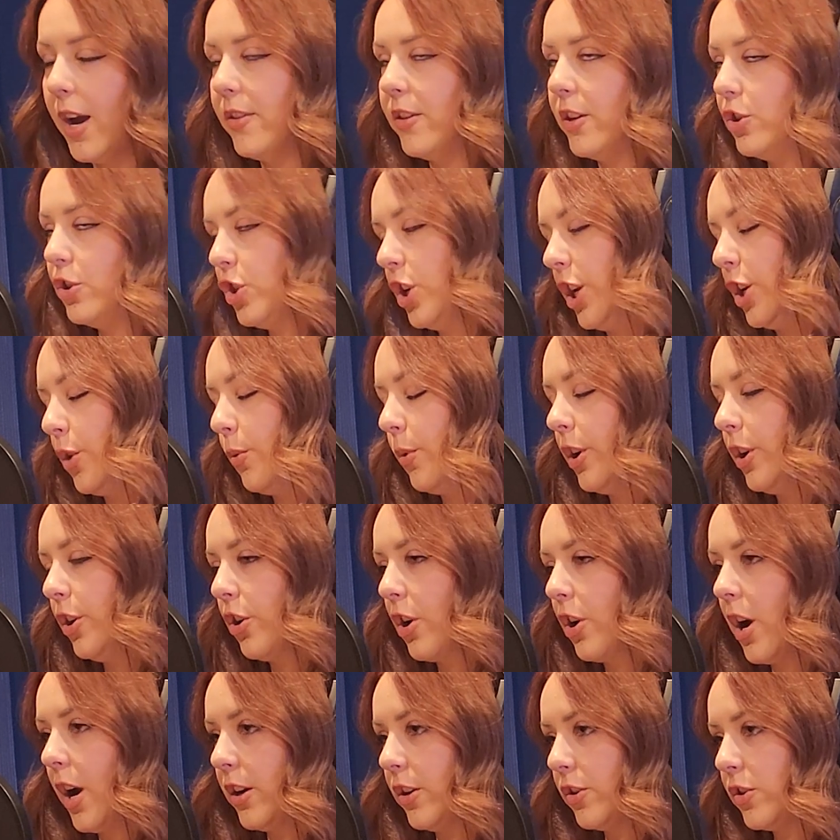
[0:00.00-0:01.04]
And then January,
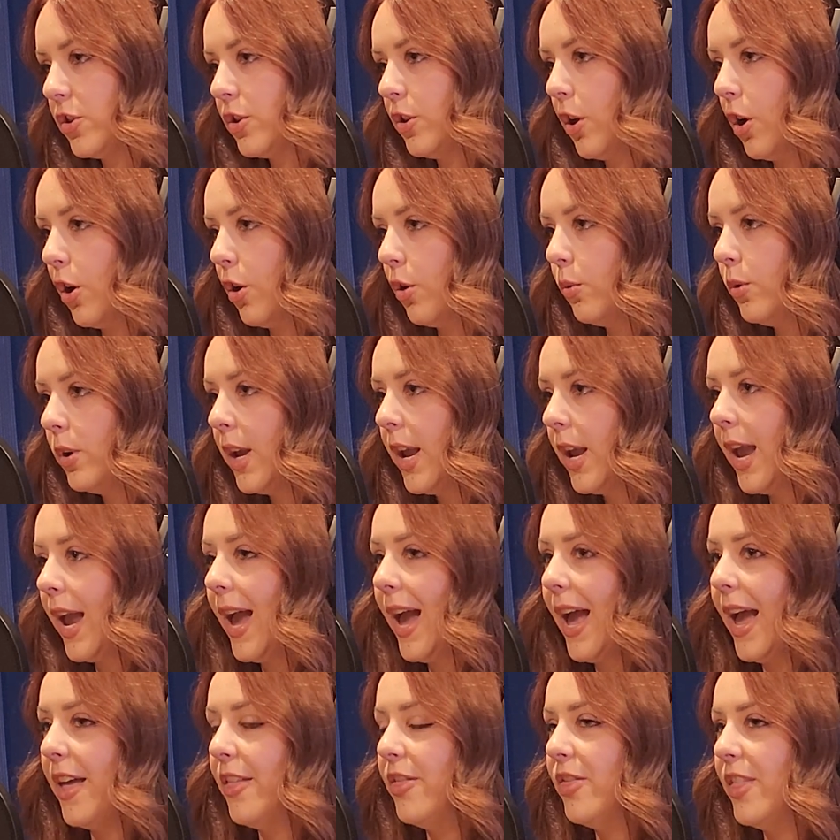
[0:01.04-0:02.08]
you're kind of slow.
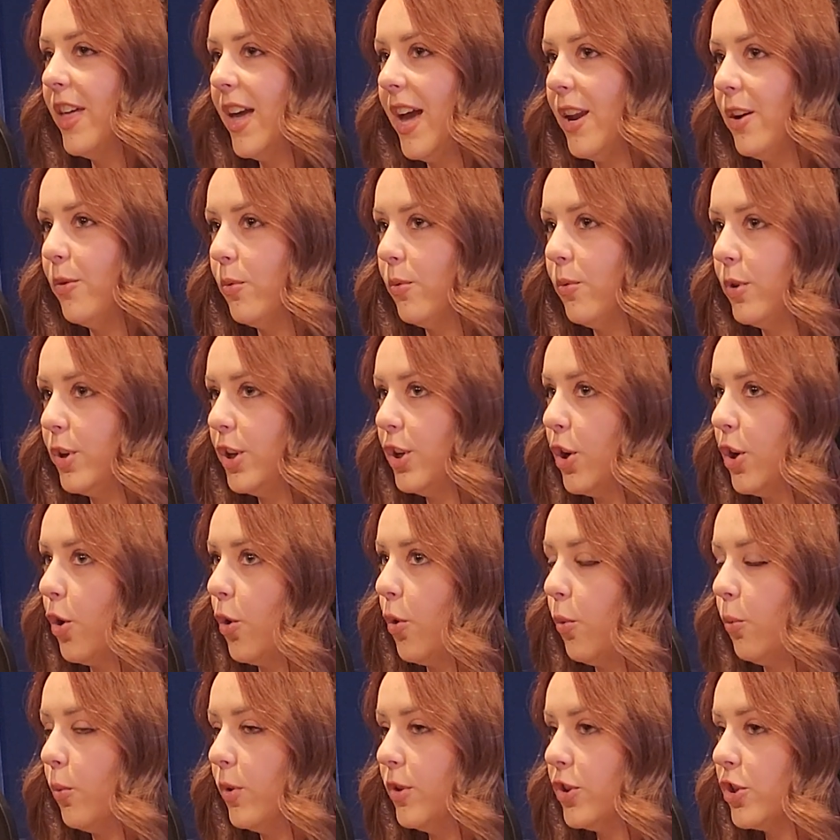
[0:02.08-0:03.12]
And then,
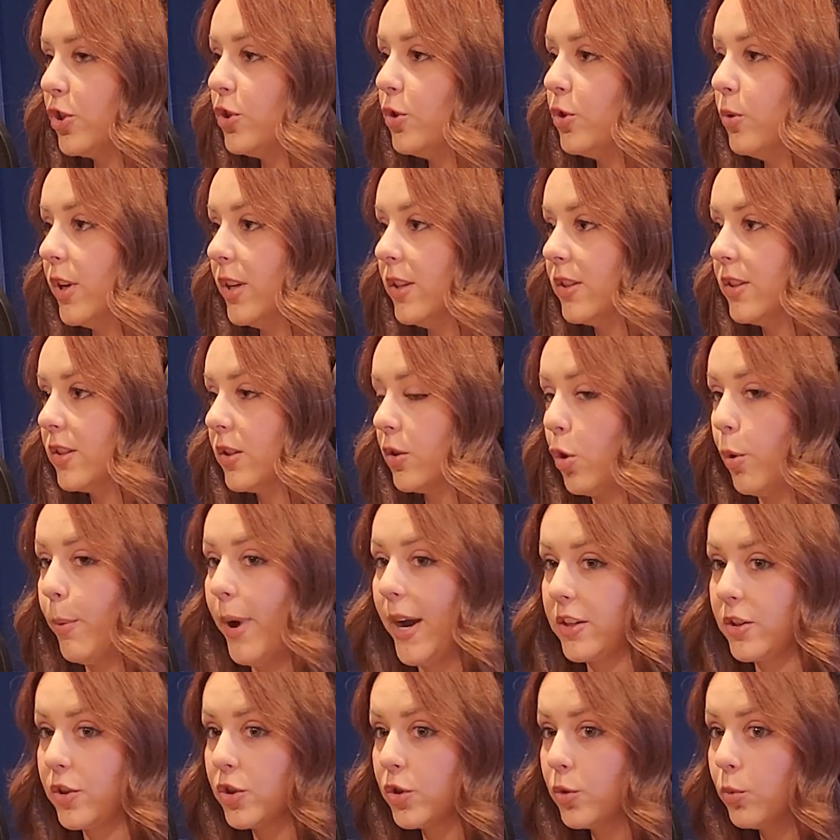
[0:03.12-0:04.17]
when students go
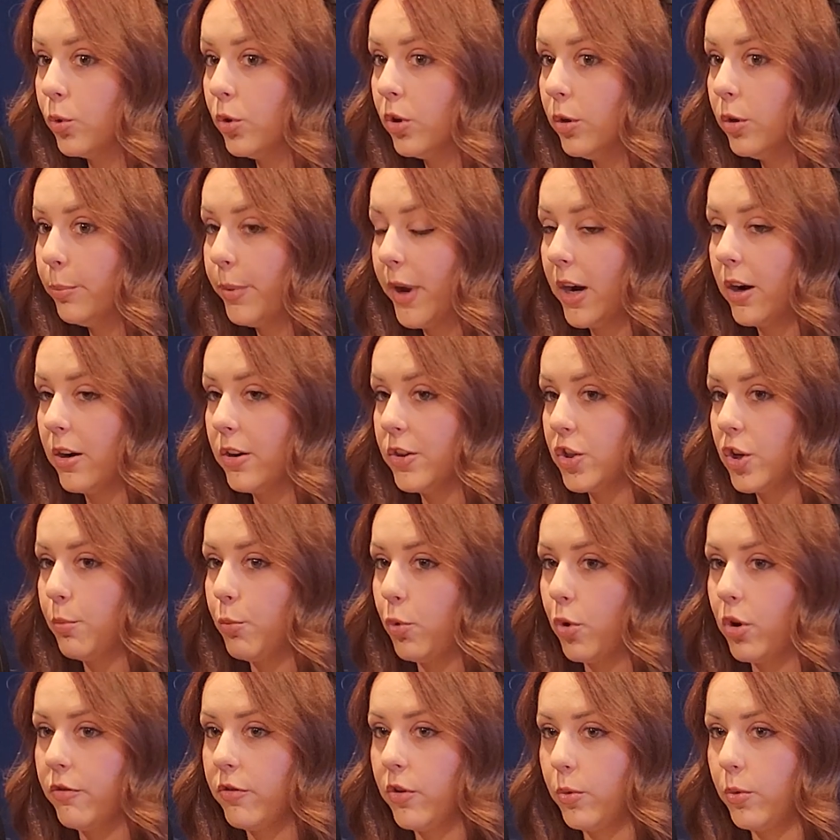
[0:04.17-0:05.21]
back to school, parents are
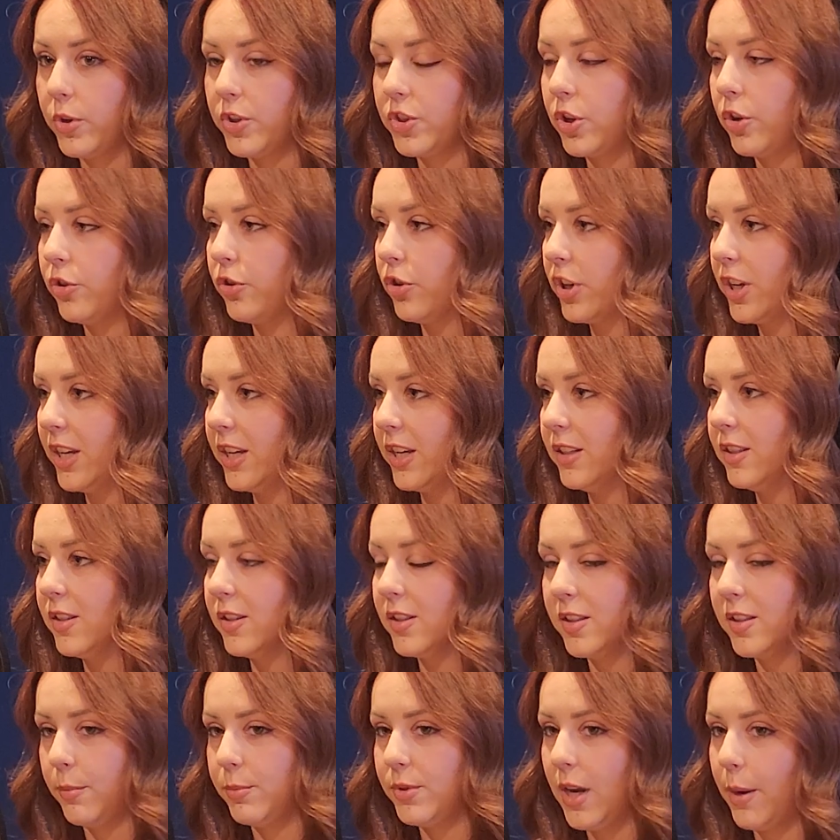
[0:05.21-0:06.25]
more focused on their kids
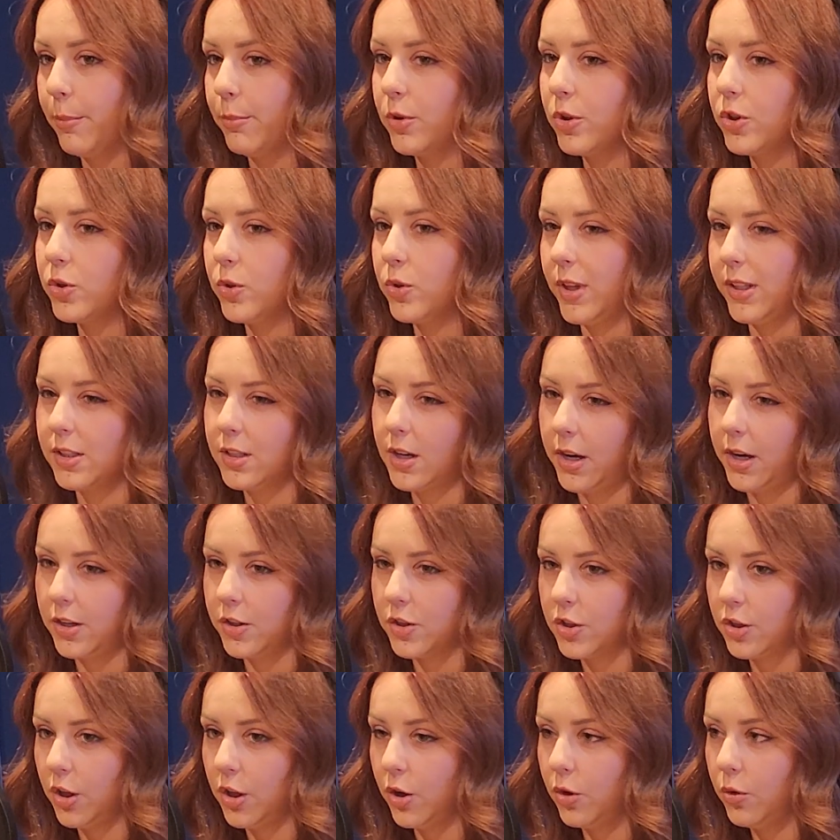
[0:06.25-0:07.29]
in September. So that's kind
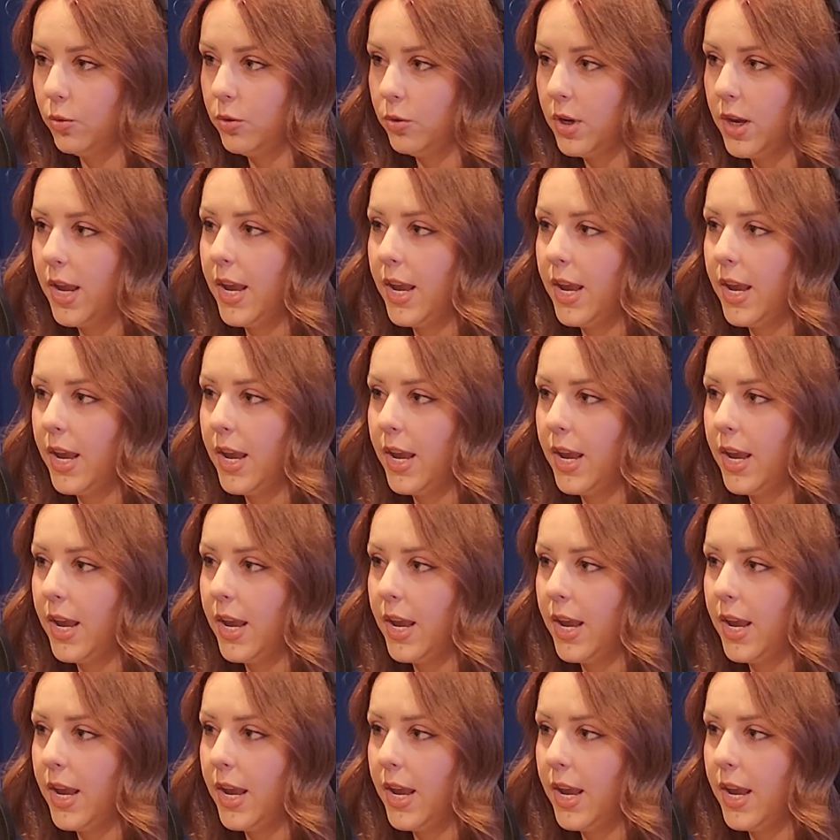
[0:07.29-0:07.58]
of slow.